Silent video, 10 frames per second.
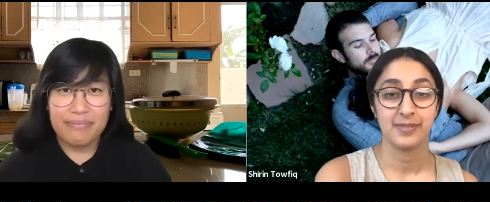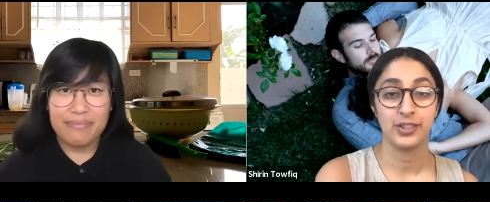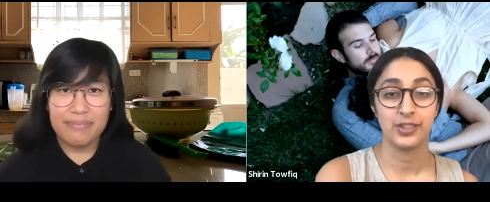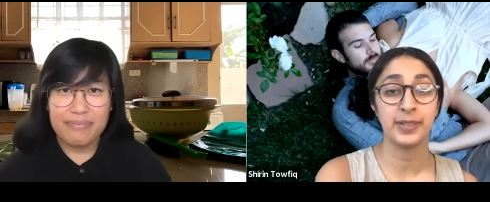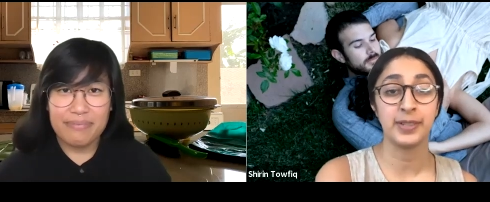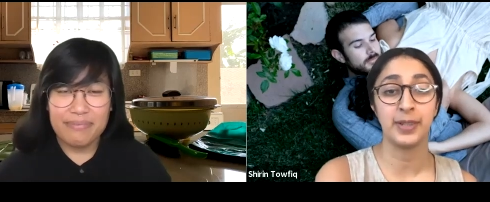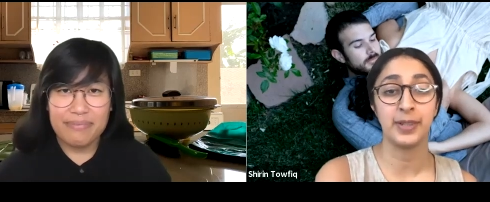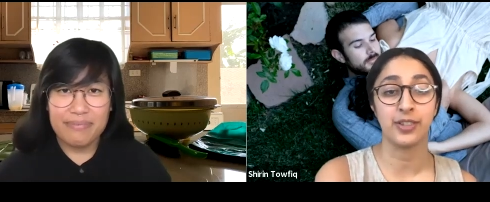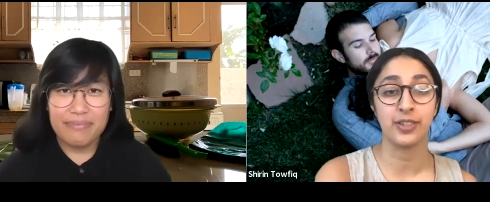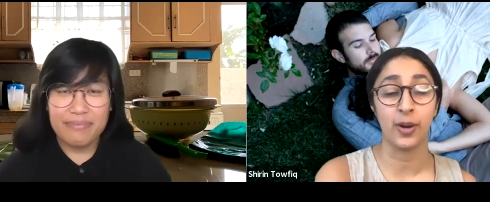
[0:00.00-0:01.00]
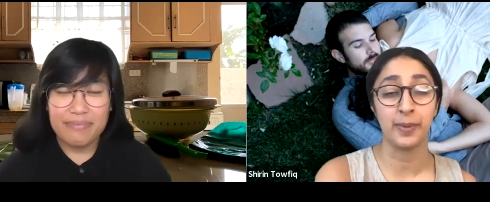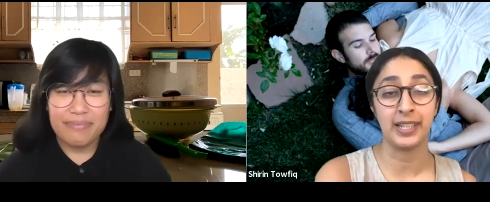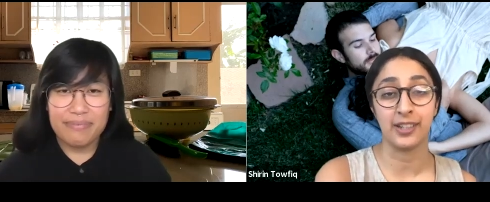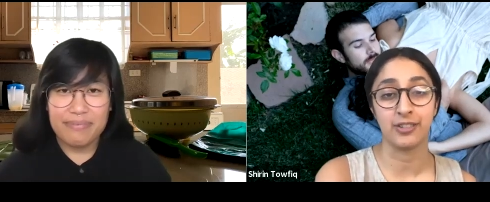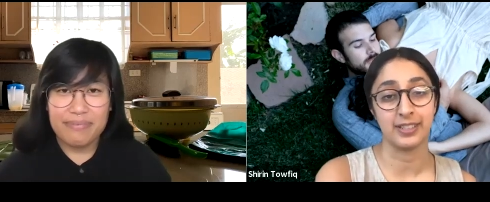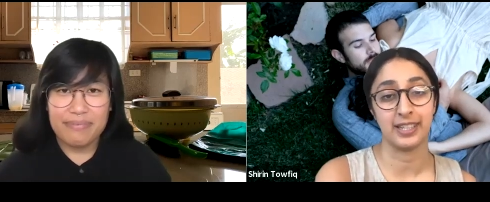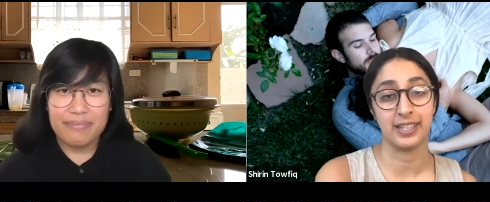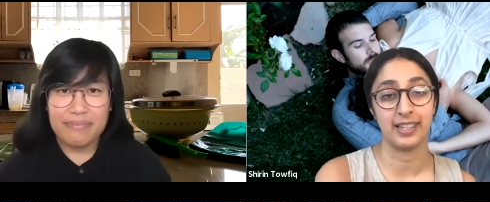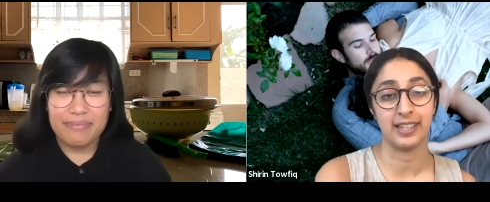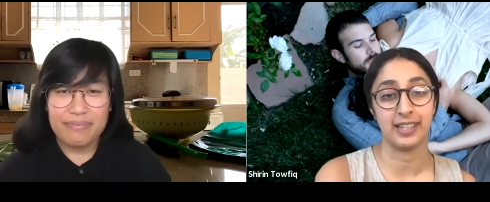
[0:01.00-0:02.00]
Speaker 1: Dreams can be so many interesting
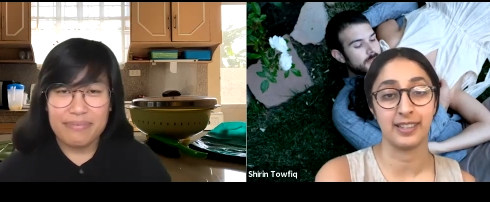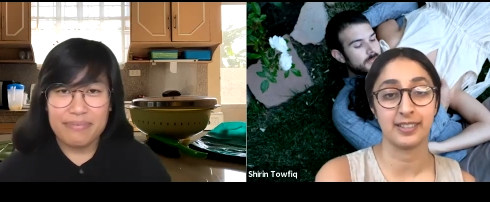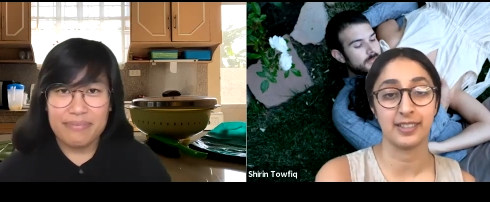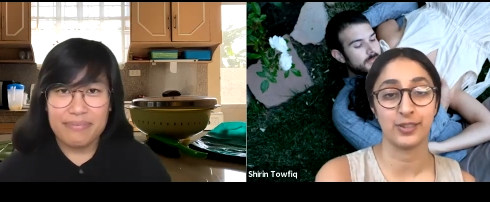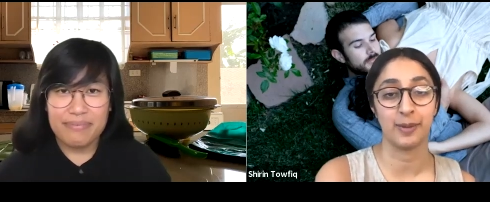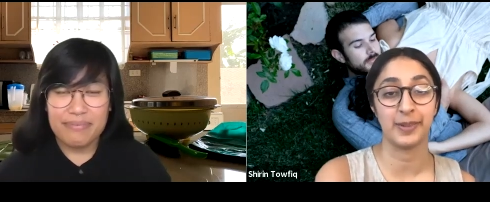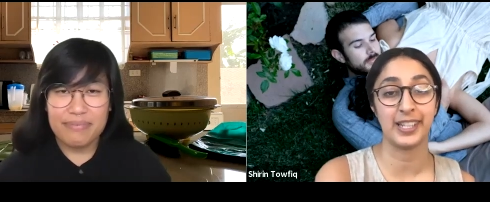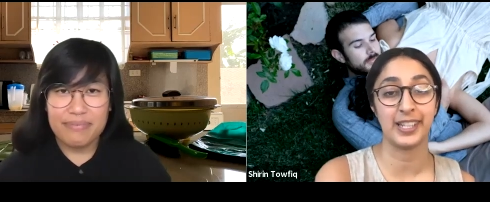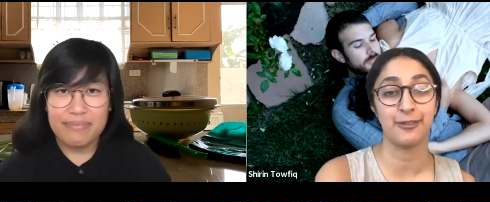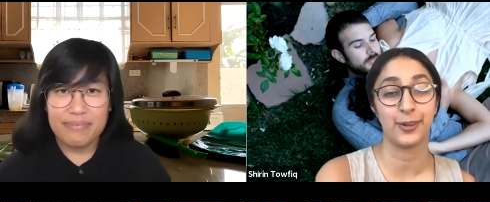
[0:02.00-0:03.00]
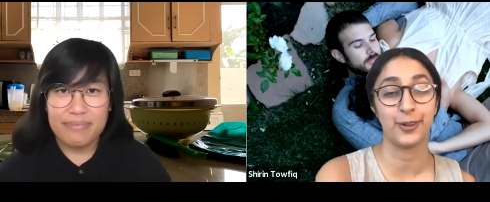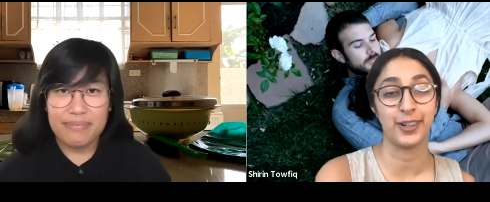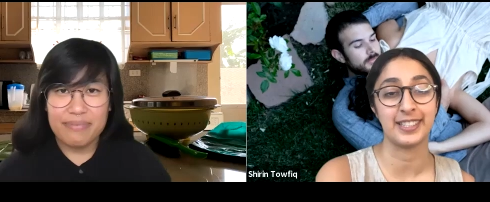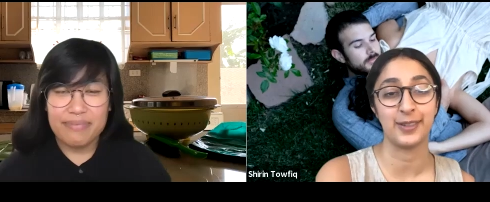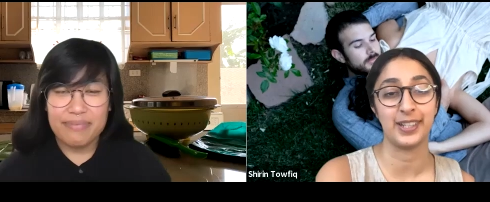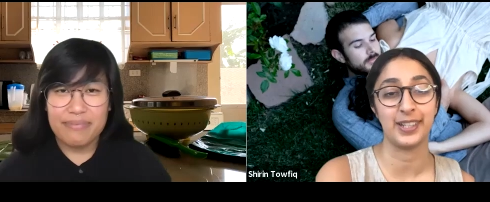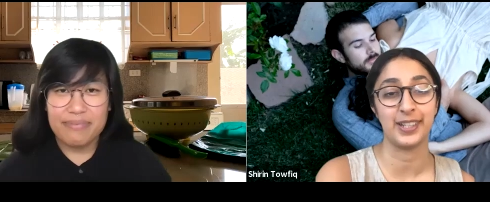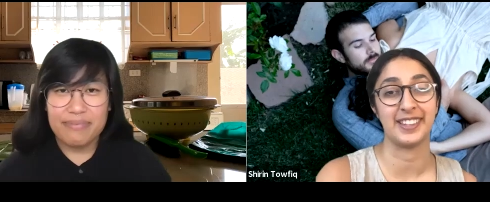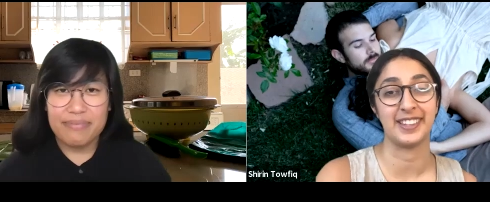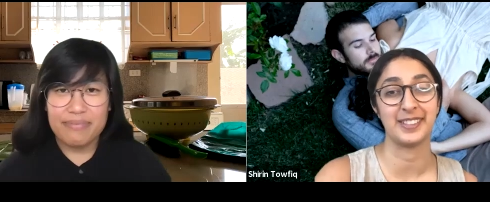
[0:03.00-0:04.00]
things, so I'm looking forward to see what you
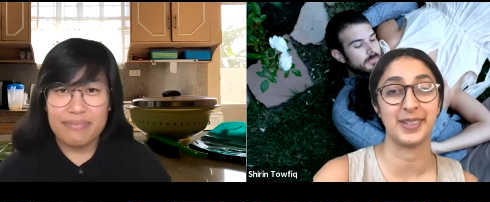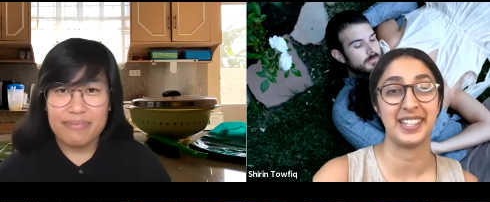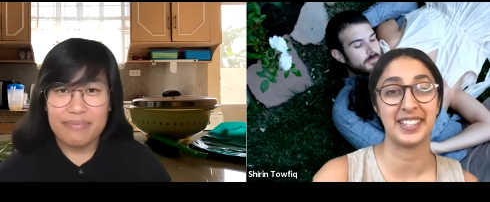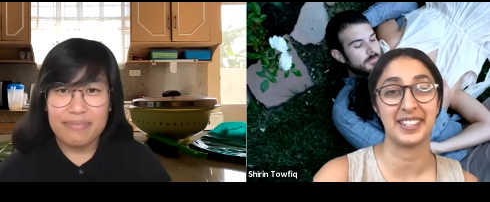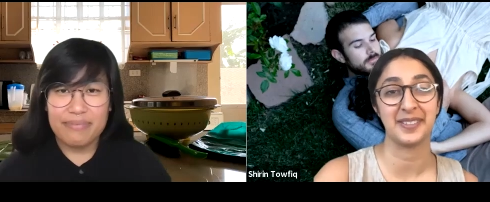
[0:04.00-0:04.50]
create this week.